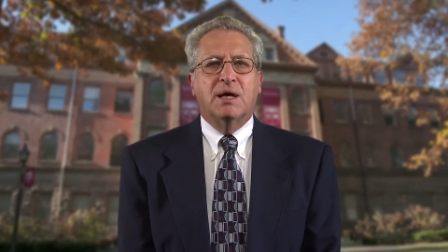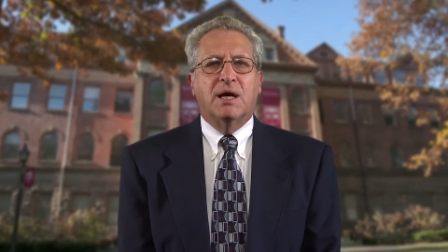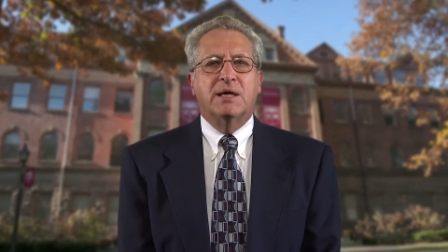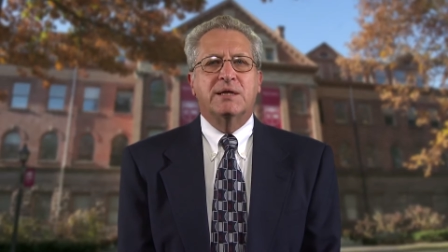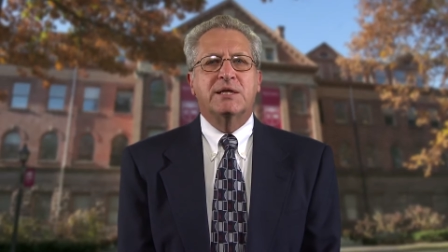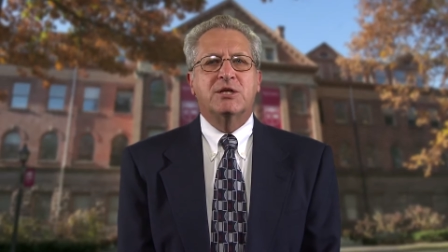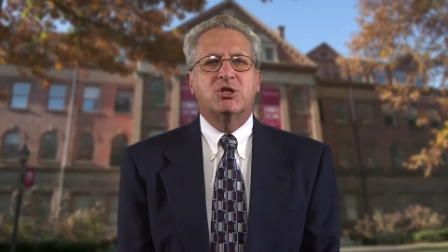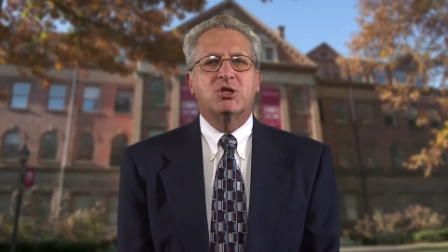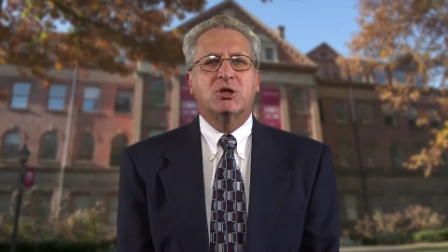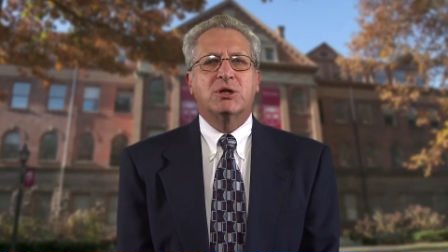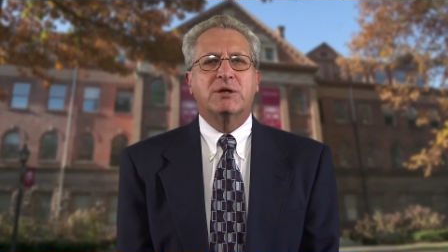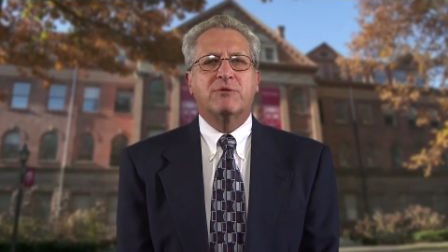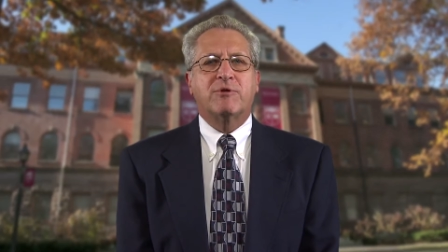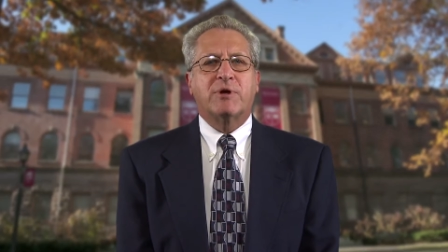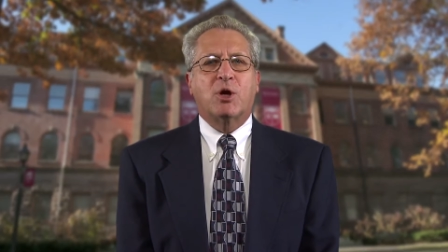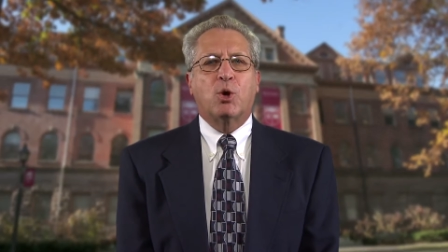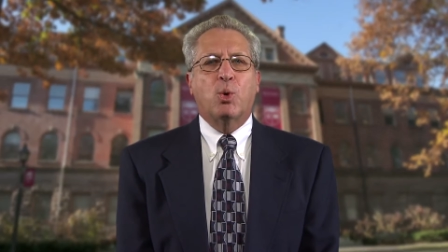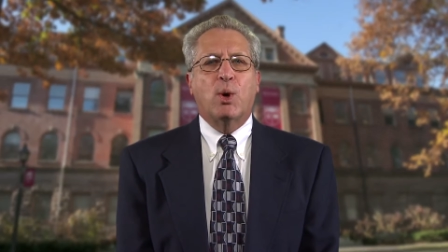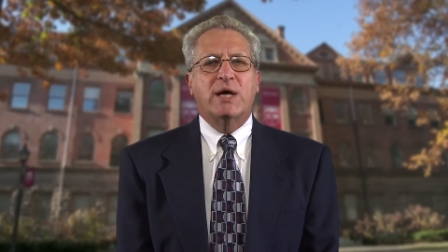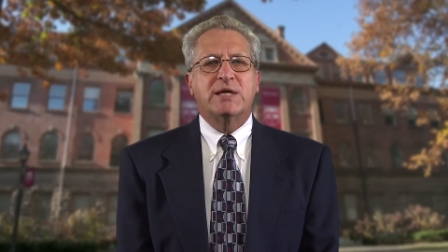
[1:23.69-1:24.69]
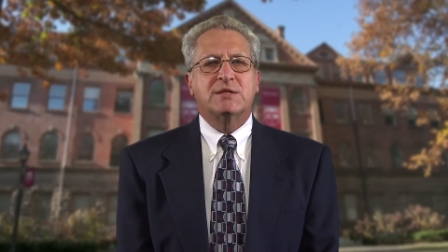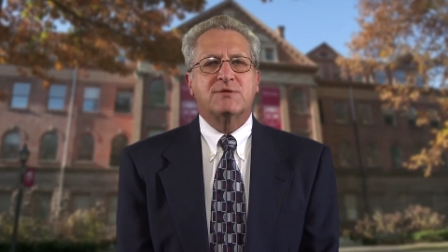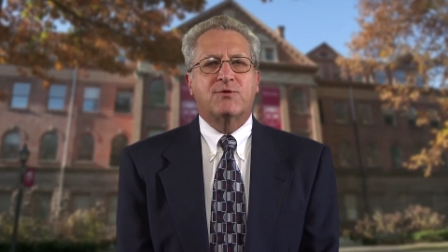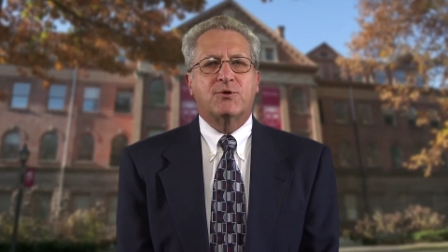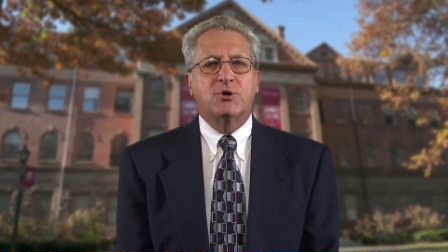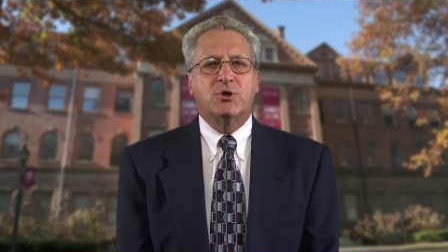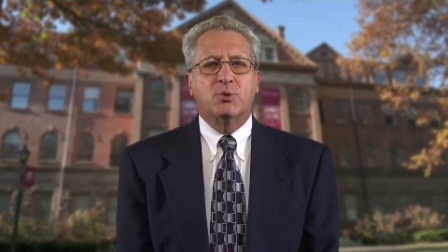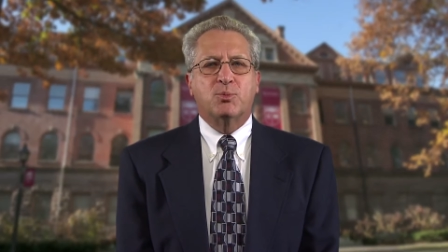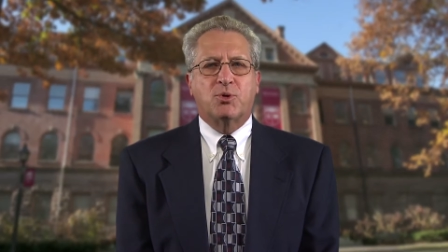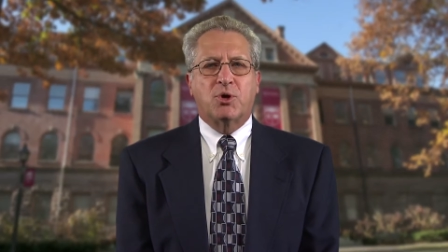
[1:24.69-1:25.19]
Initially, requests
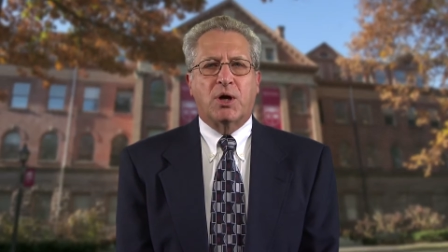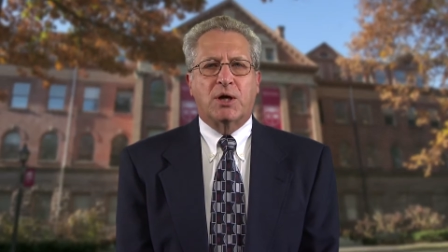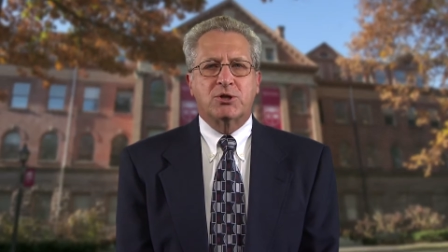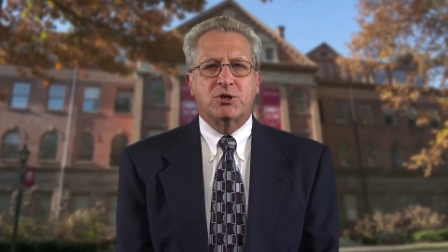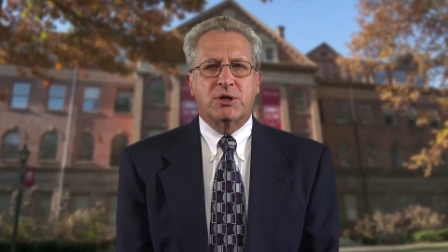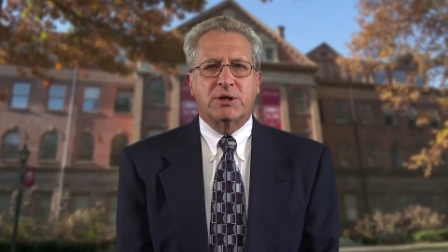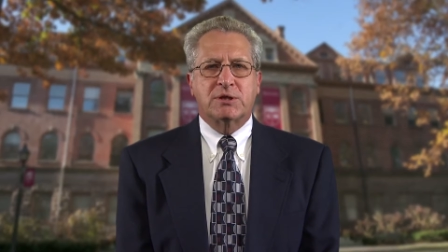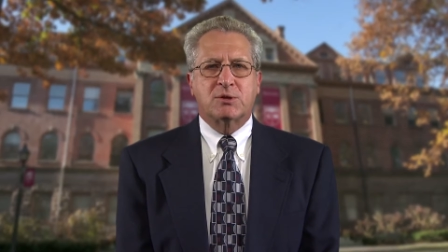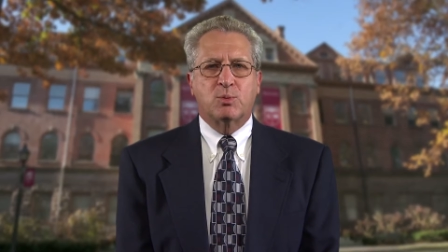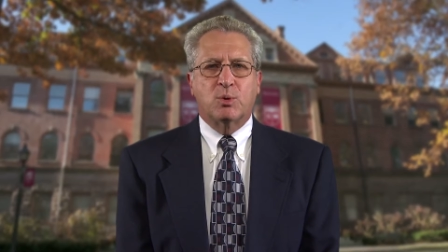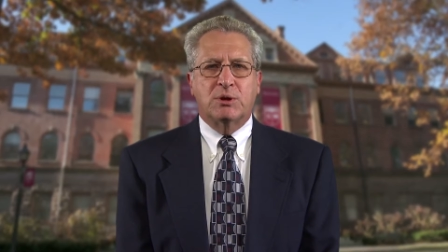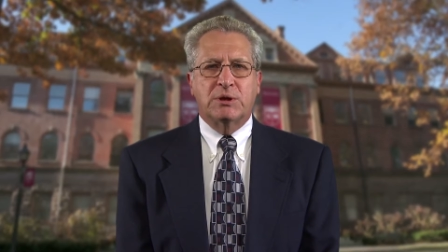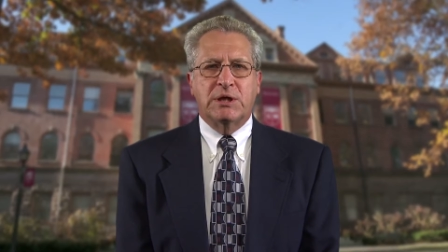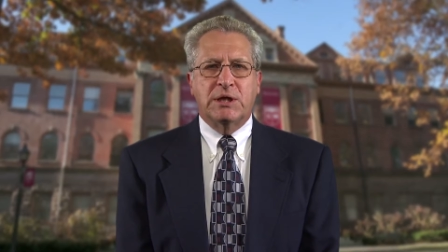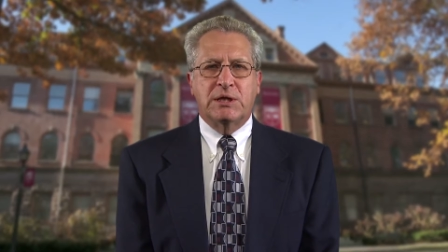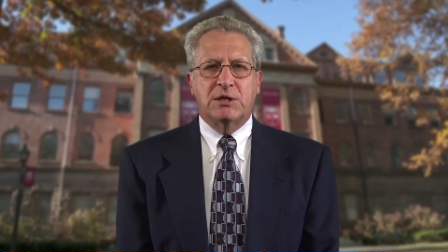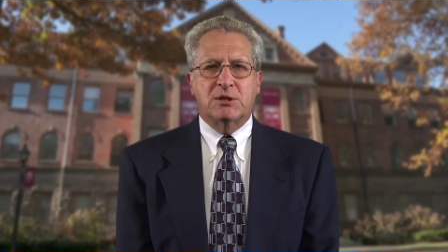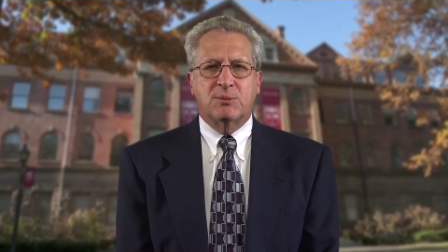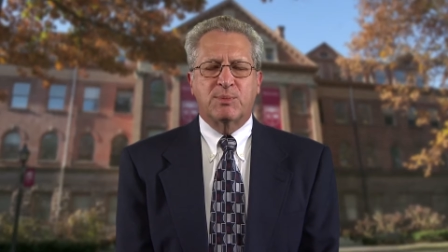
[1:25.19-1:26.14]
for new projects will need